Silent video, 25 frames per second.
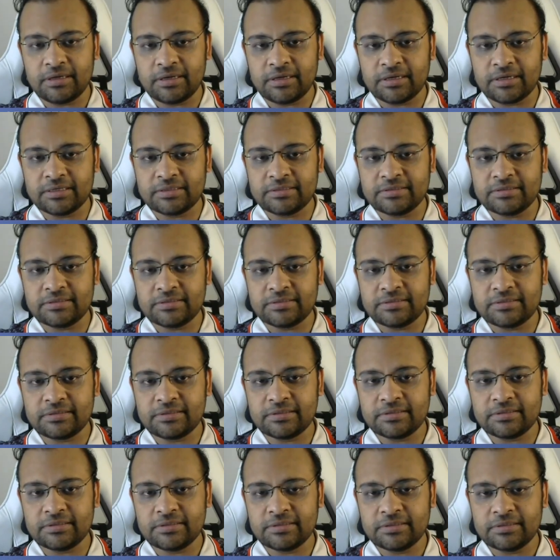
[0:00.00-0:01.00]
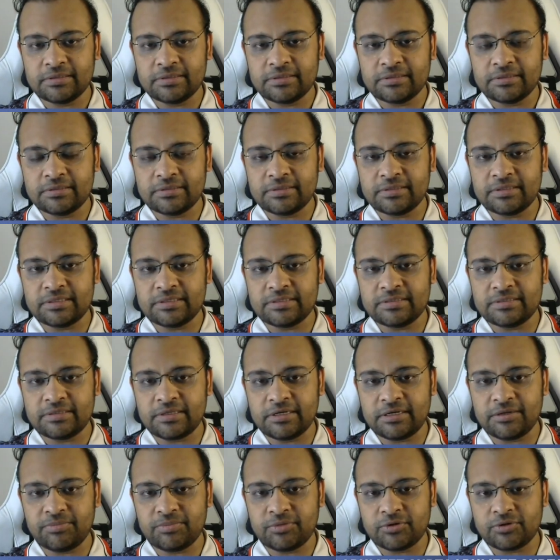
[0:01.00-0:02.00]
these
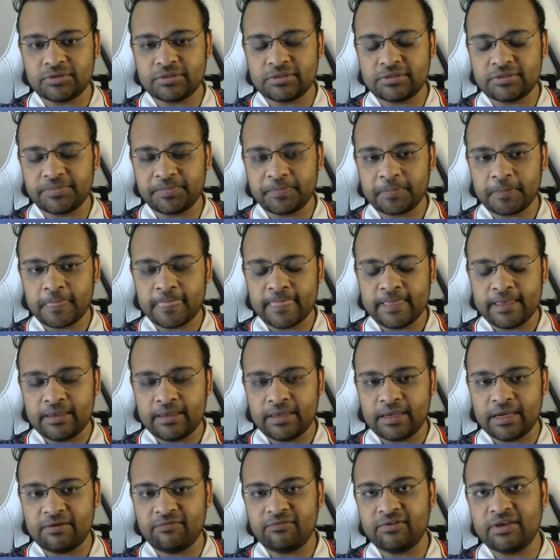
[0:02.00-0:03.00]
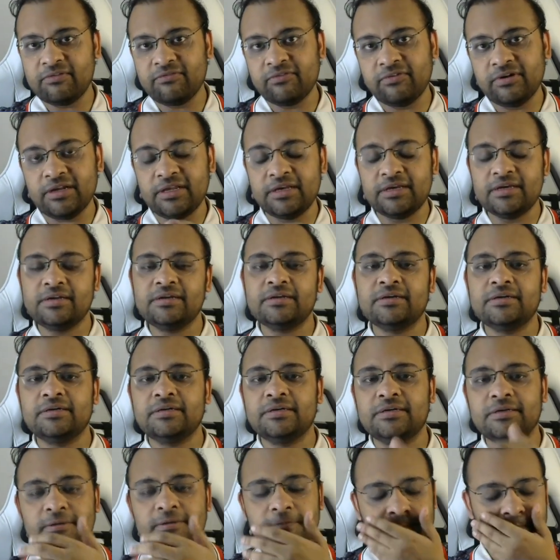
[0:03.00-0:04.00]
three pawns, and we have clear
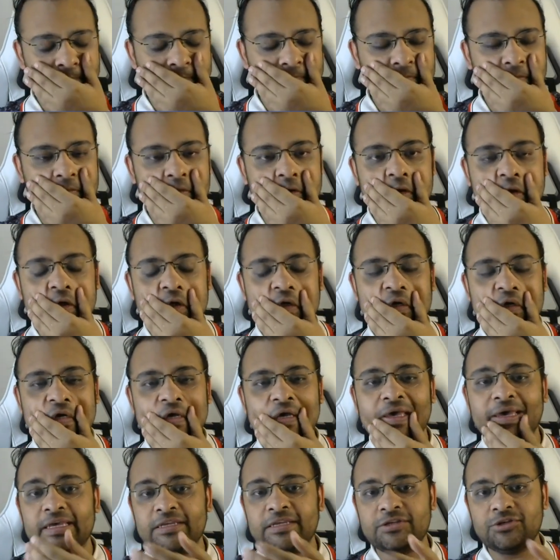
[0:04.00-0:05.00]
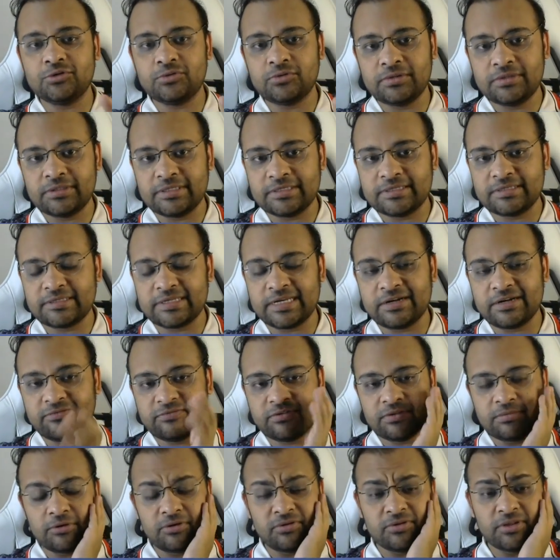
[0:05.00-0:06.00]
edge over this side
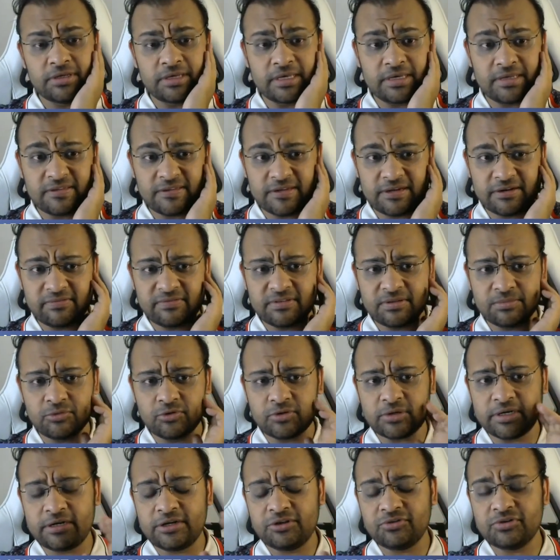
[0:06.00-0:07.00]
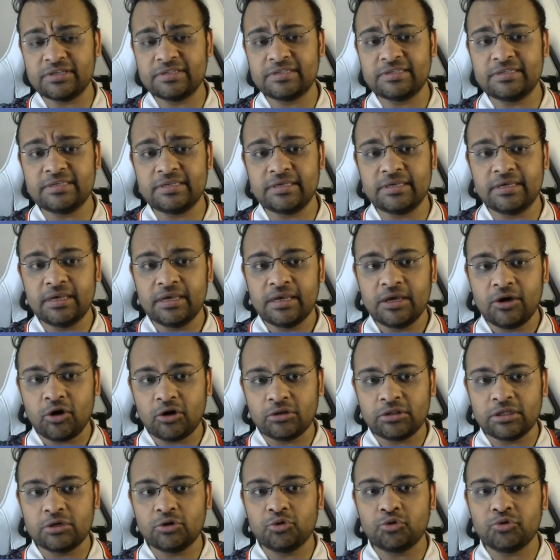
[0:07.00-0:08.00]
of the board, the king side of the board, and you can see
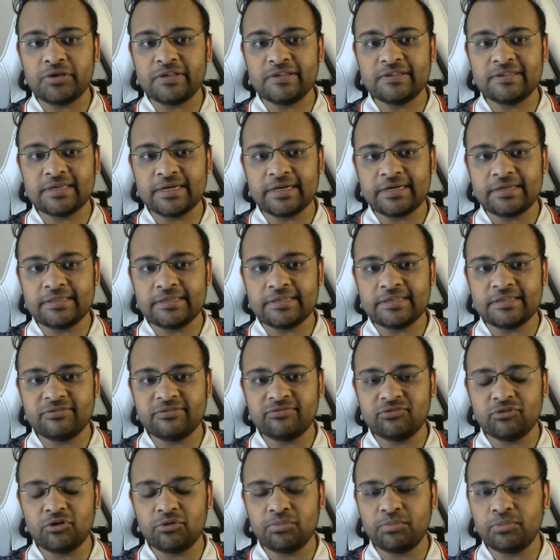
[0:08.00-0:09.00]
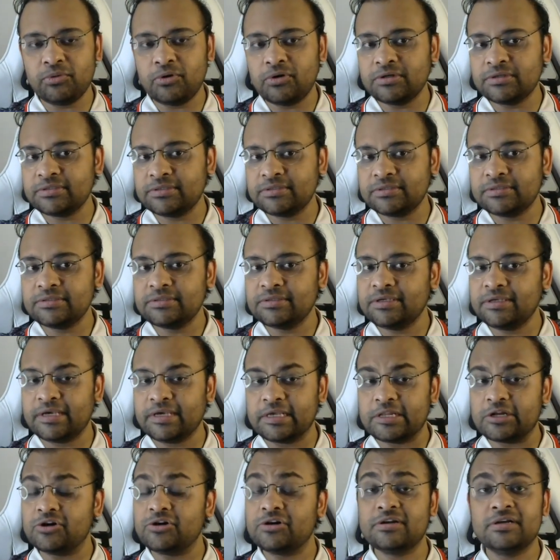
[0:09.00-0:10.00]
on the queen side these four pawns
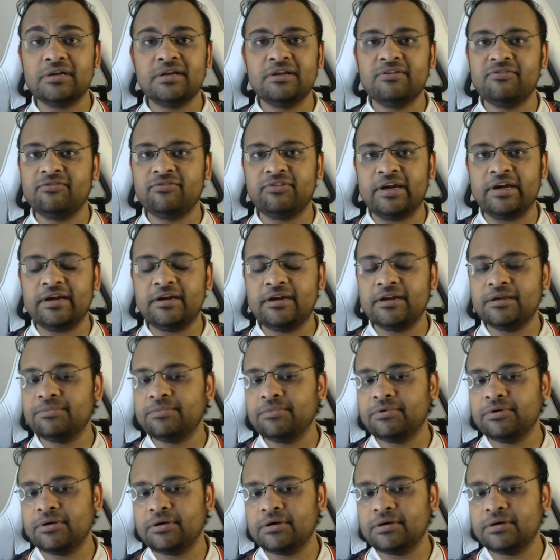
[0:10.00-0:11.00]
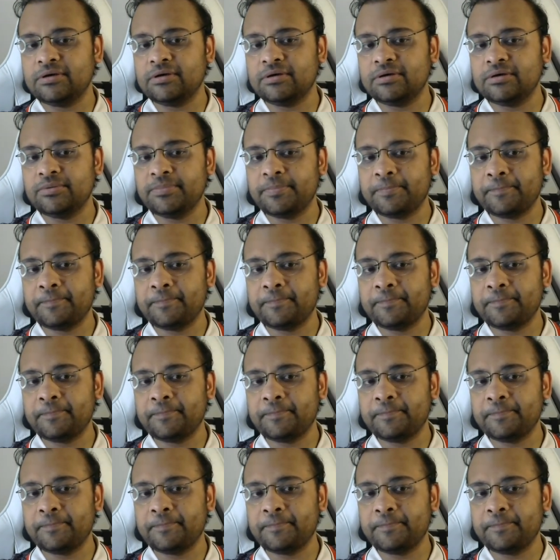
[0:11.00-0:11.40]
cannot really find a